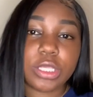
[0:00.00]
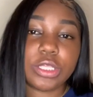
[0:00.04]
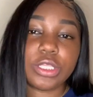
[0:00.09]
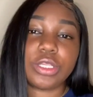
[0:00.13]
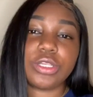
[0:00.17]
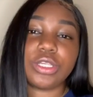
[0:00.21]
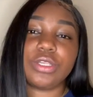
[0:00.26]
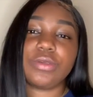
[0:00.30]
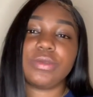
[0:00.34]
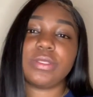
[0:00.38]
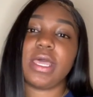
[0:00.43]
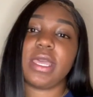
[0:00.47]

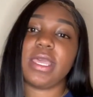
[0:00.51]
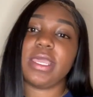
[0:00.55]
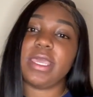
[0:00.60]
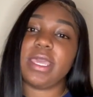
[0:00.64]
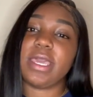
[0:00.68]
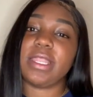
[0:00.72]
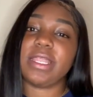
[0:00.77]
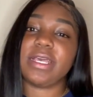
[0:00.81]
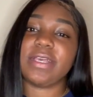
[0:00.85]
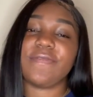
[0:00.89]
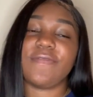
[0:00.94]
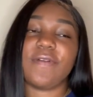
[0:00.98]
So she was like,
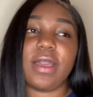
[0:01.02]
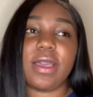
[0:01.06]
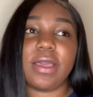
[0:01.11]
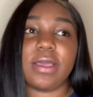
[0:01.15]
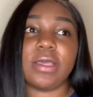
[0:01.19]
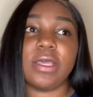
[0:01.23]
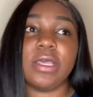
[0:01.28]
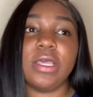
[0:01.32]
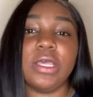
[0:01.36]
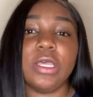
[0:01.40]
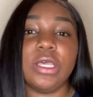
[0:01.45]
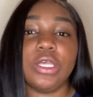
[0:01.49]
yeah, that's
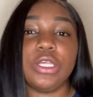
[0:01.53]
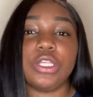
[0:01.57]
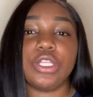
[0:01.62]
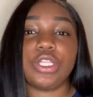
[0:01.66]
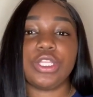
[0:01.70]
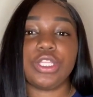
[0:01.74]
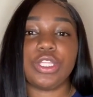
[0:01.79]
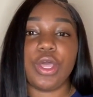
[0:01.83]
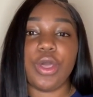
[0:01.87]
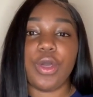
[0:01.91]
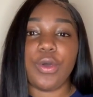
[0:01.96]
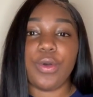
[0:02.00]
fine.
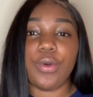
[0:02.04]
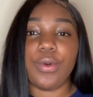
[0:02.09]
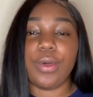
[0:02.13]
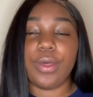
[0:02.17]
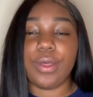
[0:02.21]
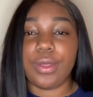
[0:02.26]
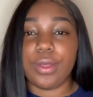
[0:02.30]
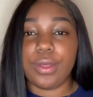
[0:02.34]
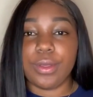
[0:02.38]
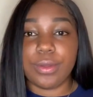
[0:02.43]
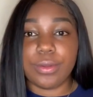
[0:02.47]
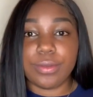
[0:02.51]
So
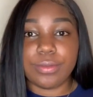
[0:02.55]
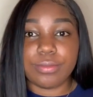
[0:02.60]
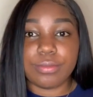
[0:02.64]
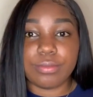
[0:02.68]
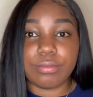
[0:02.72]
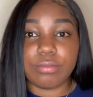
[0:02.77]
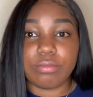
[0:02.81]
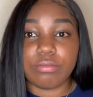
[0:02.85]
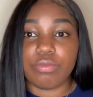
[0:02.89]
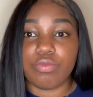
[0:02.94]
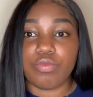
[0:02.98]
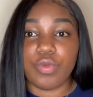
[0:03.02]

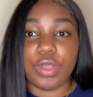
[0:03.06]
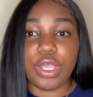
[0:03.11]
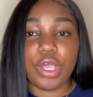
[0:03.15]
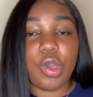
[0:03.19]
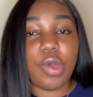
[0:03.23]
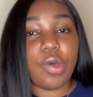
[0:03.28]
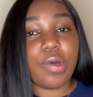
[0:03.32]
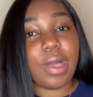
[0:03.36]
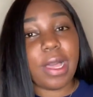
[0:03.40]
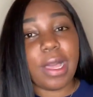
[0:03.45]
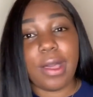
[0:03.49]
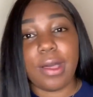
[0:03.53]
um, we
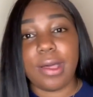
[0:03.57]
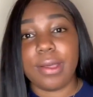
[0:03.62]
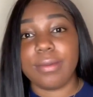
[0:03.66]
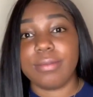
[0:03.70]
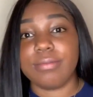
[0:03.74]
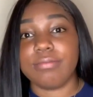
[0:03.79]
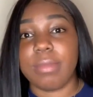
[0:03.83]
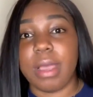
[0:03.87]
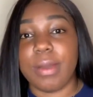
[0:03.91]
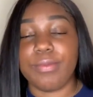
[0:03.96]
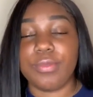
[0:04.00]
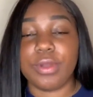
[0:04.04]
go
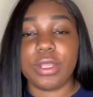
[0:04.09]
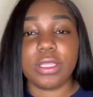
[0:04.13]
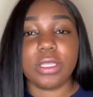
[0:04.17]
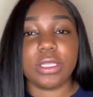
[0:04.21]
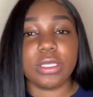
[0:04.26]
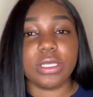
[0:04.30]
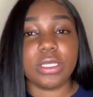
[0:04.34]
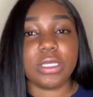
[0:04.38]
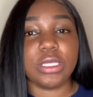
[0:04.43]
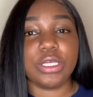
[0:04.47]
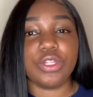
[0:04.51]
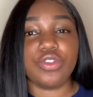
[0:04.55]
out. My
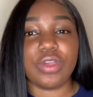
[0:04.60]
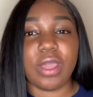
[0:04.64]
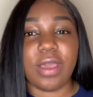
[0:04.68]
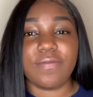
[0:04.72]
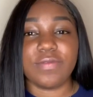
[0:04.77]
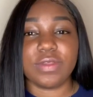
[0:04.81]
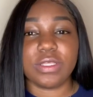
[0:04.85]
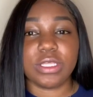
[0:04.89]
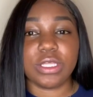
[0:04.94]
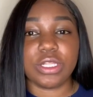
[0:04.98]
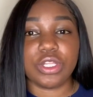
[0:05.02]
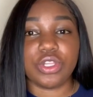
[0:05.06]
brother, he
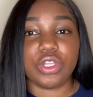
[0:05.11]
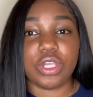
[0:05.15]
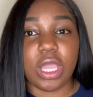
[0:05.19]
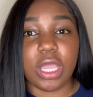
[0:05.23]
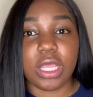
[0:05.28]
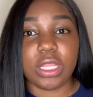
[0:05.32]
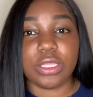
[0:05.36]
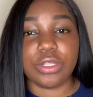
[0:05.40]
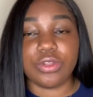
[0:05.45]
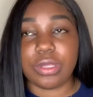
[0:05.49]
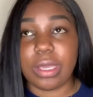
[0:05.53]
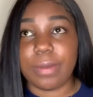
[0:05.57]
drop us to the
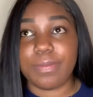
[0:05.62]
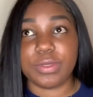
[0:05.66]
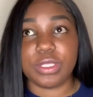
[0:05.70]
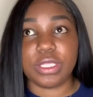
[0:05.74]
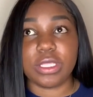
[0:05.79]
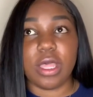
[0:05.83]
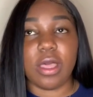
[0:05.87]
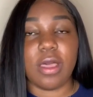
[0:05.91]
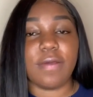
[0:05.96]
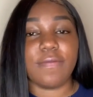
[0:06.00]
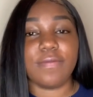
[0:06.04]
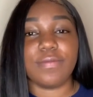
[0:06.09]
trolley, drop
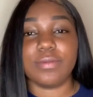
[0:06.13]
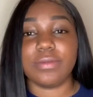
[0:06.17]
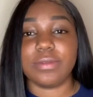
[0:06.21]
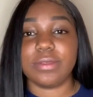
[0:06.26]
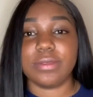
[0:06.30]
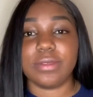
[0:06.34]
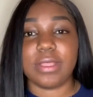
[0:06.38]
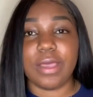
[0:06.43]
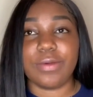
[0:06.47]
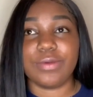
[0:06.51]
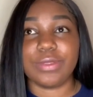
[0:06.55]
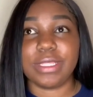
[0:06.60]
us off
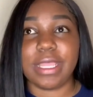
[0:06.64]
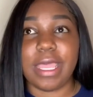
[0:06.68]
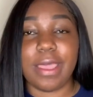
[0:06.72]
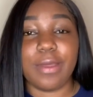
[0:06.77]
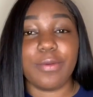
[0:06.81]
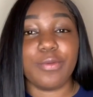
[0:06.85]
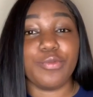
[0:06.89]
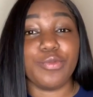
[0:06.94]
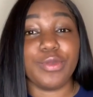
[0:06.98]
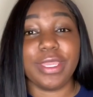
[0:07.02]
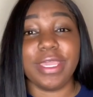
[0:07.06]
that was that.